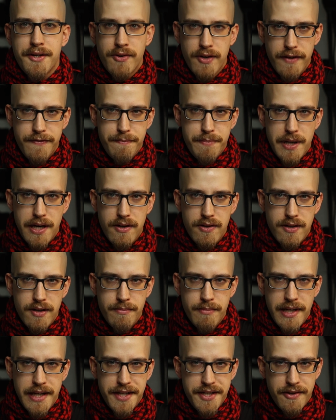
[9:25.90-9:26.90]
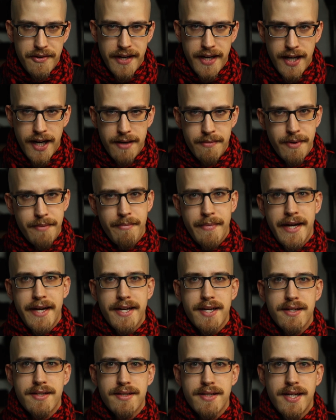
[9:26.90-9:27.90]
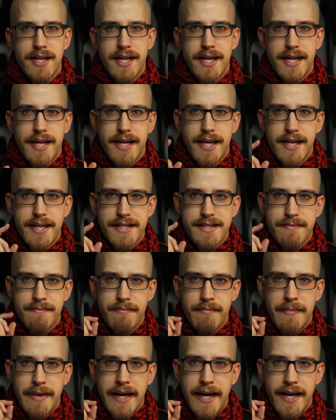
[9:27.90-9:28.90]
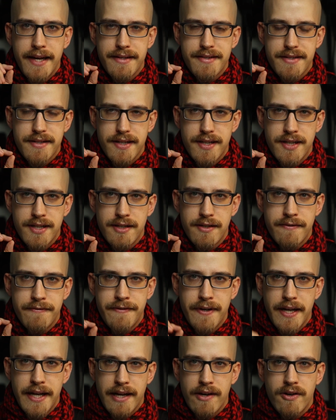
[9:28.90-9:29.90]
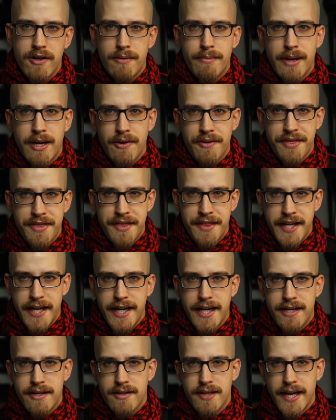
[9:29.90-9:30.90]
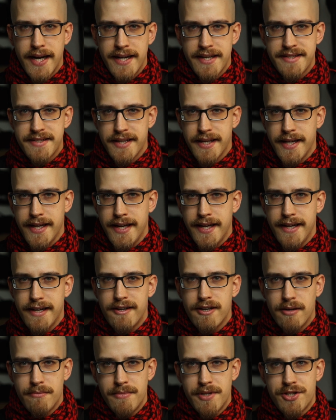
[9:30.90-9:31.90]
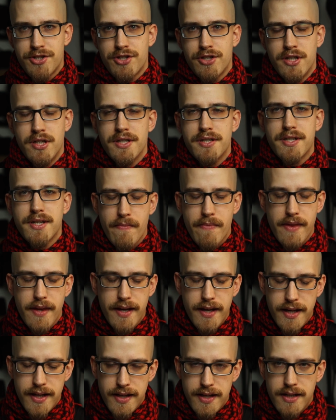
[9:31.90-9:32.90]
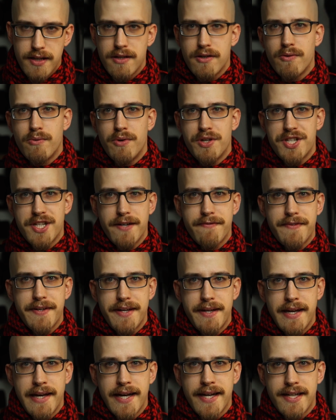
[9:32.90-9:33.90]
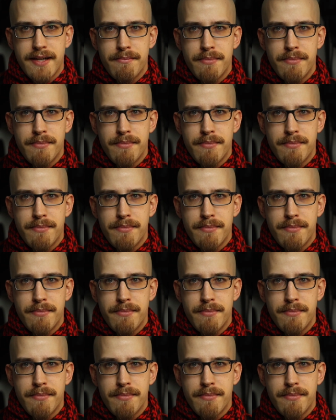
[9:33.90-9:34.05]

UF Pro, a military garment maker, has made a video about their ACE combat shirt, which I've linked